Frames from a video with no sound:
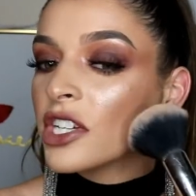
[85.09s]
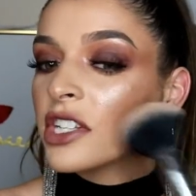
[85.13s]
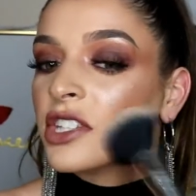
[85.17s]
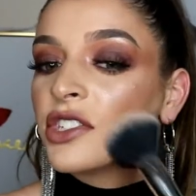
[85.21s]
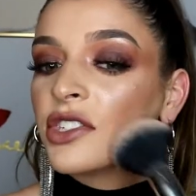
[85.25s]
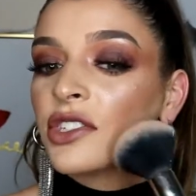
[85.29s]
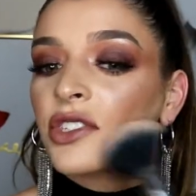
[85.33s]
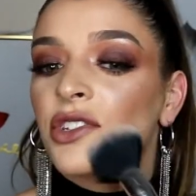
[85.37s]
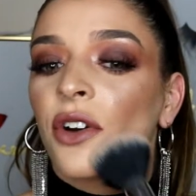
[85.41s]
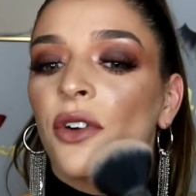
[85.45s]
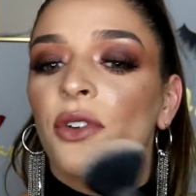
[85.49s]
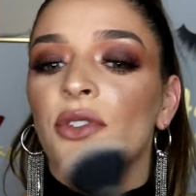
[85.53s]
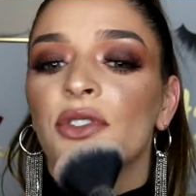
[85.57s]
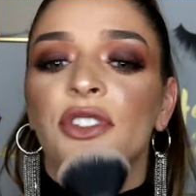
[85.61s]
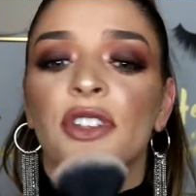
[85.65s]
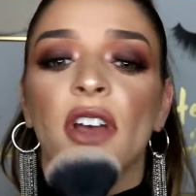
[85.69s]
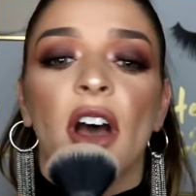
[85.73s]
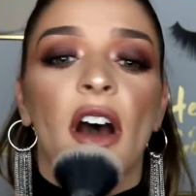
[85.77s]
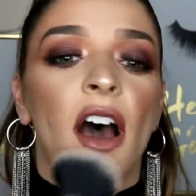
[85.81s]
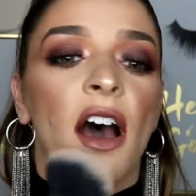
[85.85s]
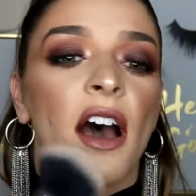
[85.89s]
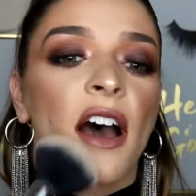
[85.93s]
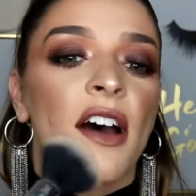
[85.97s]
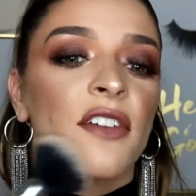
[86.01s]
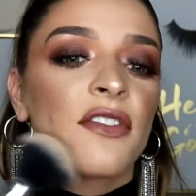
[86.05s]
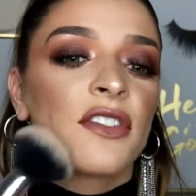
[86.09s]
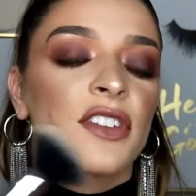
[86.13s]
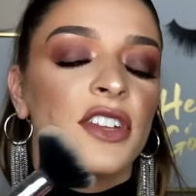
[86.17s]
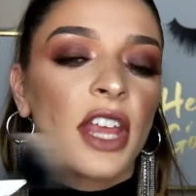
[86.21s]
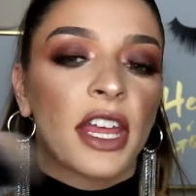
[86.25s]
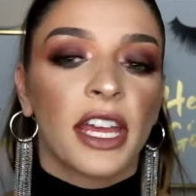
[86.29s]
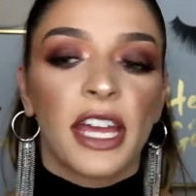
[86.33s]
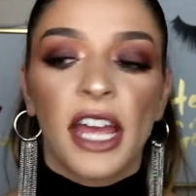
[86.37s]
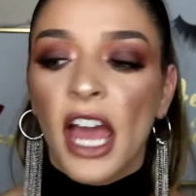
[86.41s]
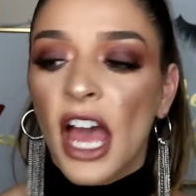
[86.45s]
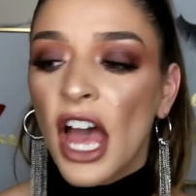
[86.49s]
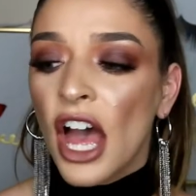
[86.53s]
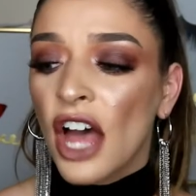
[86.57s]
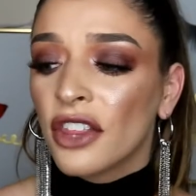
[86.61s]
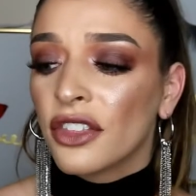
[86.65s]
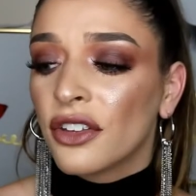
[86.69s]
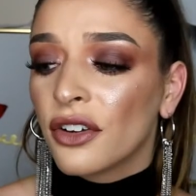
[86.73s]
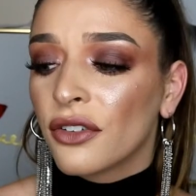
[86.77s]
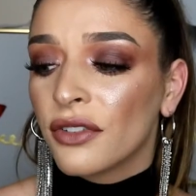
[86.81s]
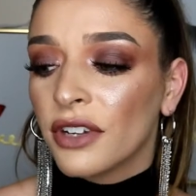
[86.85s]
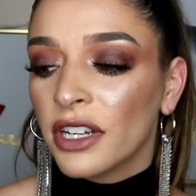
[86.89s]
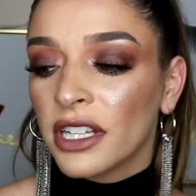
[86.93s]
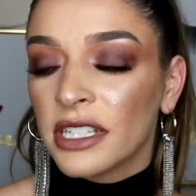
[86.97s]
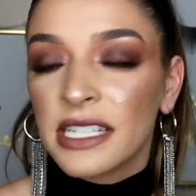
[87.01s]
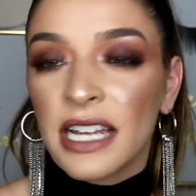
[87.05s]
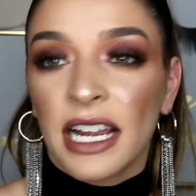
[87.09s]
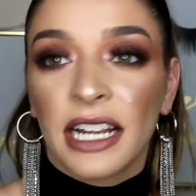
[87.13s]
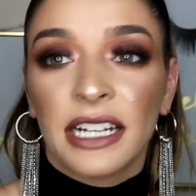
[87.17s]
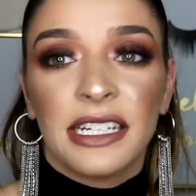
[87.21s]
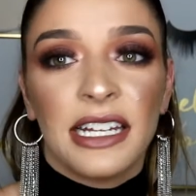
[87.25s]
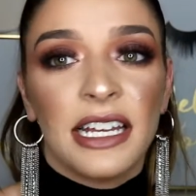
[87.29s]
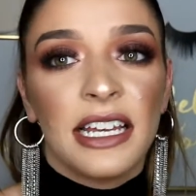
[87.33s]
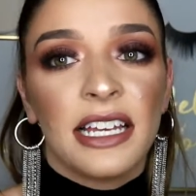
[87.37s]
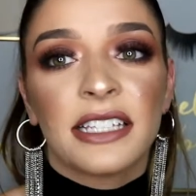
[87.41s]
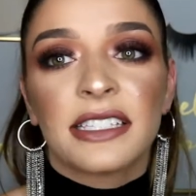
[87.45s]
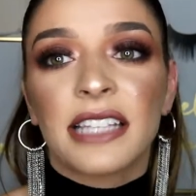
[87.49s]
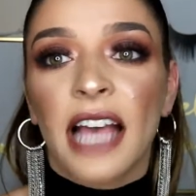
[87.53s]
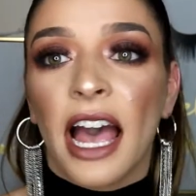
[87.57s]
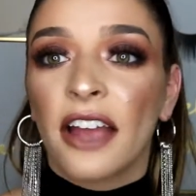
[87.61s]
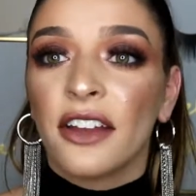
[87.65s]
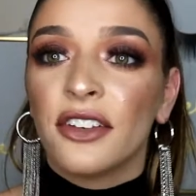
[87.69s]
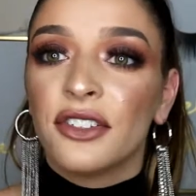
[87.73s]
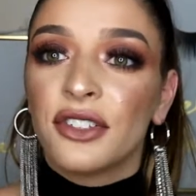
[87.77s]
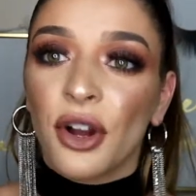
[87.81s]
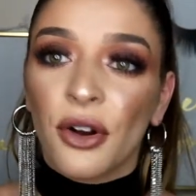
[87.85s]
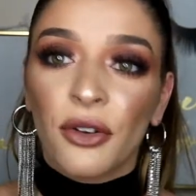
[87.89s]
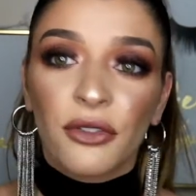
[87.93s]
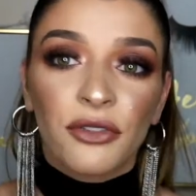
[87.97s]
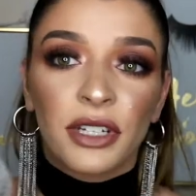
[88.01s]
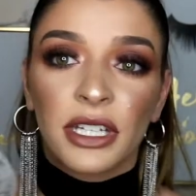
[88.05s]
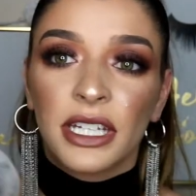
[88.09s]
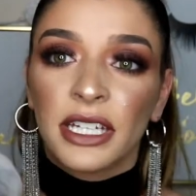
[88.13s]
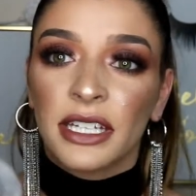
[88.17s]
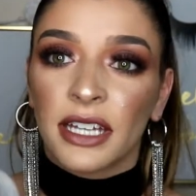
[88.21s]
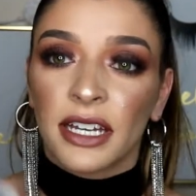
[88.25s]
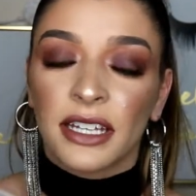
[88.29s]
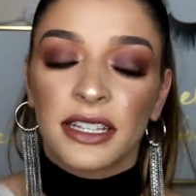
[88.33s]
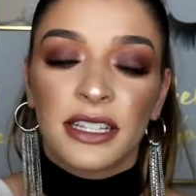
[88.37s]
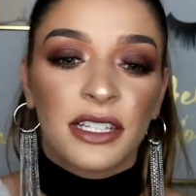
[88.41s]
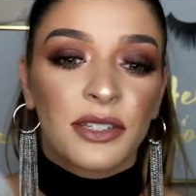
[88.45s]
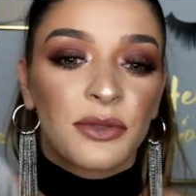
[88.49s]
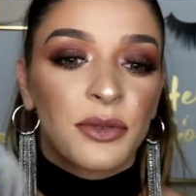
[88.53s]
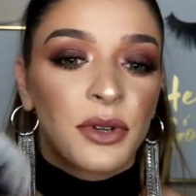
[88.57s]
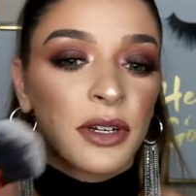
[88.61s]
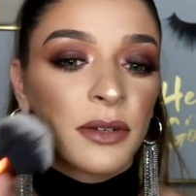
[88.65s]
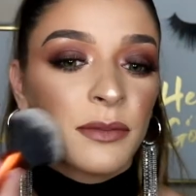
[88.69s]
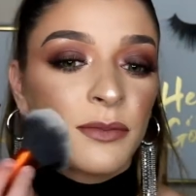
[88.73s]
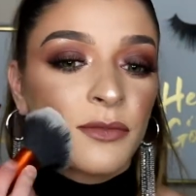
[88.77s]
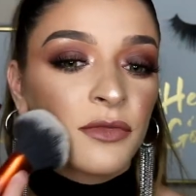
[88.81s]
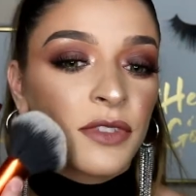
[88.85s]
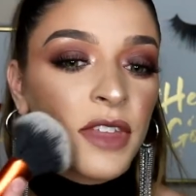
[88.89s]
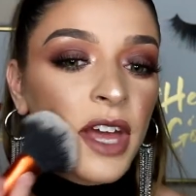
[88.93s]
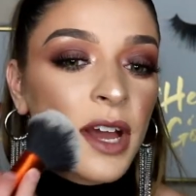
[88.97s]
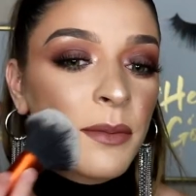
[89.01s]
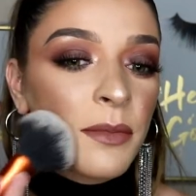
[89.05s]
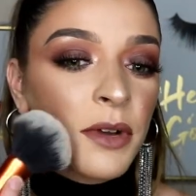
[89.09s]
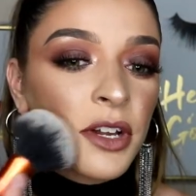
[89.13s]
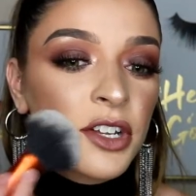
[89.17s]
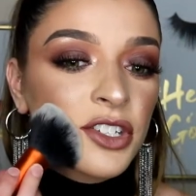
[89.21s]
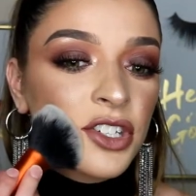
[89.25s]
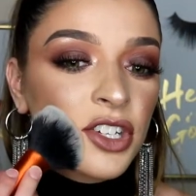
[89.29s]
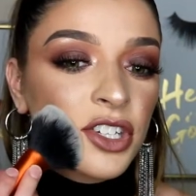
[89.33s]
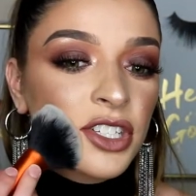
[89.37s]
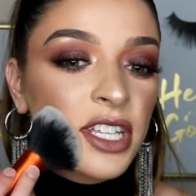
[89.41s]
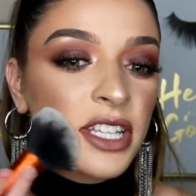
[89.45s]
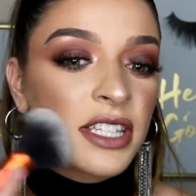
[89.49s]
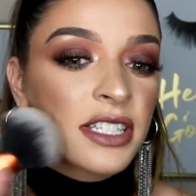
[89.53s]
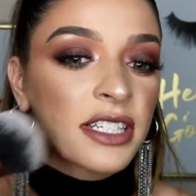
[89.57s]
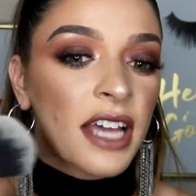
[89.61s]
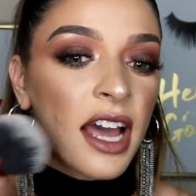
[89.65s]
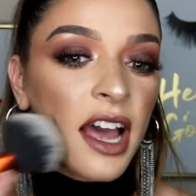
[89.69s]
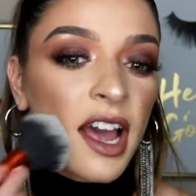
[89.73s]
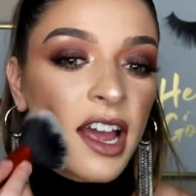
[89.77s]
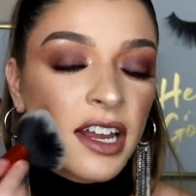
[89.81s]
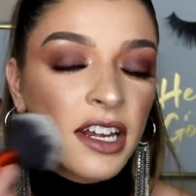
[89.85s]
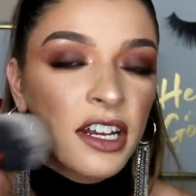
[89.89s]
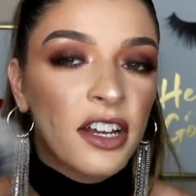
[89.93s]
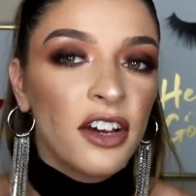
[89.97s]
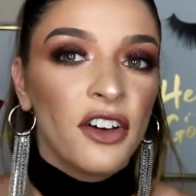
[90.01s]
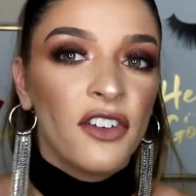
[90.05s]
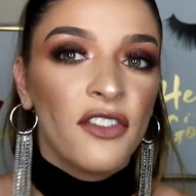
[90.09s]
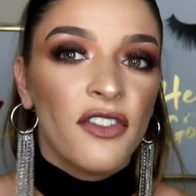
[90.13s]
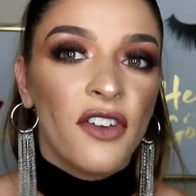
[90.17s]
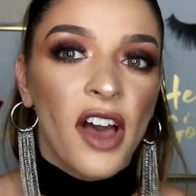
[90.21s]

It's so soft. Like the Real Techniques, I don't really like this one that much because it's kind of